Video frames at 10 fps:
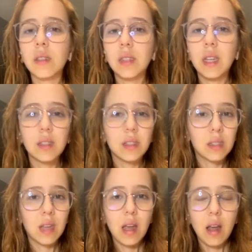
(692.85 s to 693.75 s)

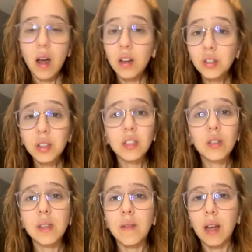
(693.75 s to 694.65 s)
600 to
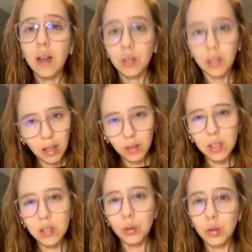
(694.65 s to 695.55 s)
700
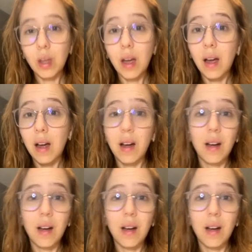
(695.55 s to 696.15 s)
calories due to the